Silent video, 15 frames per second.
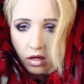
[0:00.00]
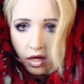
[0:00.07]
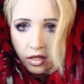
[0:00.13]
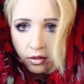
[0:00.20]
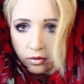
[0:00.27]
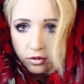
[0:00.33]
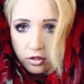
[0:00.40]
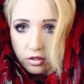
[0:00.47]
I
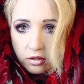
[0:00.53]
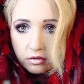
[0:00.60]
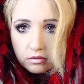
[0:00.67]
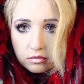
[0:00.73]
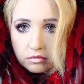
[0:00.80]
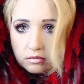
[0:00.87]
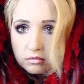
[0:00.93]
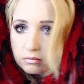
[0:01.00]
know I
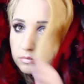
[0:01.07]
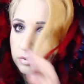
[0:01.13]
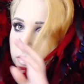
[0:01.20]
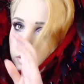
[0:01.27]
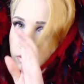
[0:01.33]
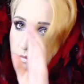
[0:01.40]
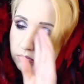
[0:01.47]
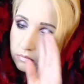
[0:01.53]
shouldn't,
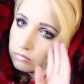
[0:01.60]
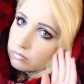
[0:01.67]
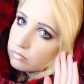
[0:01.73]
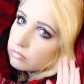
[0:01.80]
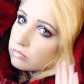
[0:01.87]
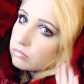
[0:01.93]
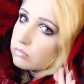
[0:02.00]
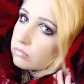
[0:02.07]
but
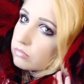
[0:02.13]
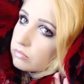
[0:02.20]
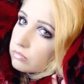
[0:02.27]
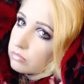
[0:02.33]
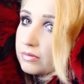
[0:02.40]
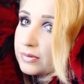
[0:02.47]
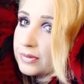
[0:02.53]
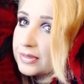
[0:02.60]

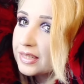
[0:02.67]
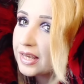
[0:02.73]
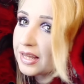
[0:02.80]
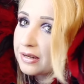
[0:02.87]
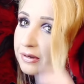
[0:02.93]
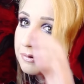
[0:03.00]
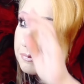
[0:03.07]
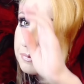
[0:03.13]
I was
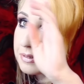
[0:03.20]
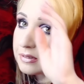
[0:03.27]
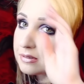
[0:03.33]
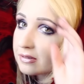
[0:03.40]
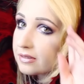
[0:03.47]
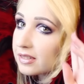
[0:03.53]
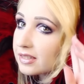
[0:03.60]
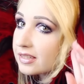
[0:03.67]
kind of hoping I
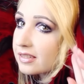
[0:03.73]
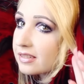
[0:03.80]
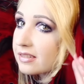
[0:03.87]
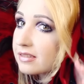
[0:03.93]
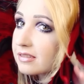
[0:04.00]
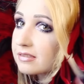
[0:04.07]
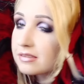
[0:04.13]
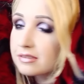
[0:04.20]
got like
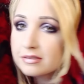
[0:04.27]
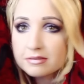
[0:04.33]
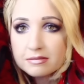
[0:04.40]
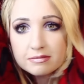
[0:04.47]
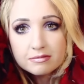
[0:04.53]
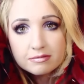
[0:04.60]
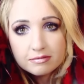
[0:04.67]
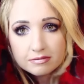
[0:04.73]
a
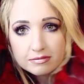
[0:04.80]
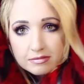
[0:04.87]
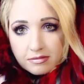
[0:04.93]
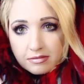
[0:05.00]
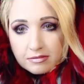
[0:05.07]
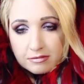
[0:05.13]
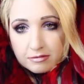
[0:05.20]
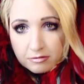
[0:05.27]

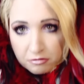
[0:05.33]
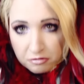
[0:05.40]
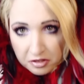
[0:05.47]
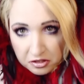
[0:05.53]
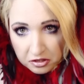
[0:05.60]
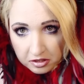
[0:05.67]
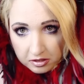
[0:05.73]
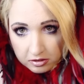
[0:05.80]

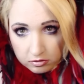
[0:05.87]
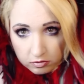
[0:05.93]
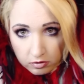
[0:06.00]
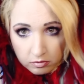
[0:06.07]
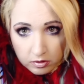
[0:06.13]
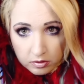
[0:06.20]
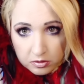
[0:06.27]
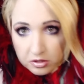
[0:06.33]
vicious,
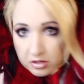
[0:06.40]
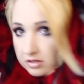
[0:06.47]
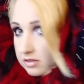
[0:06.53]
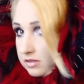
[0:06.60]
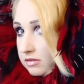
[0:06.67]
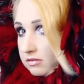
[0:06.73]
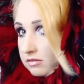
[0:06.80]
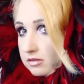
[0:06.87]

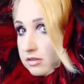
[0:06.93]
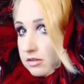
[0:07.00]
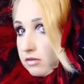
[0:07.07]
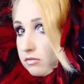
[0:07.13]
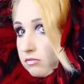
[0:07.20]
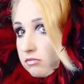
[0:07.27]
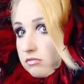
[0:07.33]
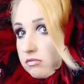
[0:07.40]
ferocious,
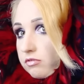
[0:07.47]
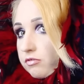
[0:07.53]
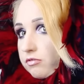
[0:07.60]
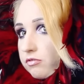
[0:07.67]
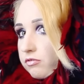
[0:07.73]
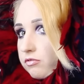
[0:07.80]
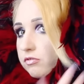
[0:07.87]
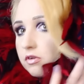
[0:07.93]
some
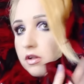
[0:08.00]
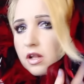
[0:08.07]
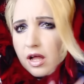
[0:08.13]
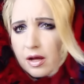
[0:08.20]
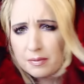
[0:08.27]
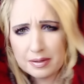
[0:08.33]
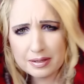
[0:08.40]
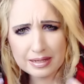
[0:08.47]

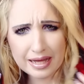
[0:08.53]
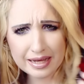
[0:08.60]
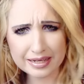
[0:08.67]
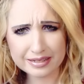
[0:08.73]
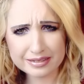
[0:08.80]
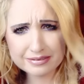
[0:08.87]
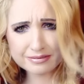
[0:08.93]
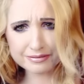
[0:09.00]
flower
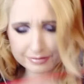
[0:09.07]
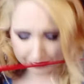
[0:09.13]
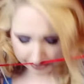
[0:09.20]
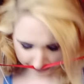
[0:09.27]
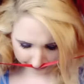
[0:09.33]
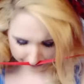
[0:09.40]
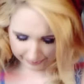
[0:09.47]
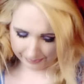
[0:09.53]
lion. I
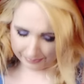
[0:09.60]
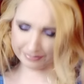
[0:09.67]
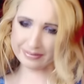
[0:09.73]
don't know.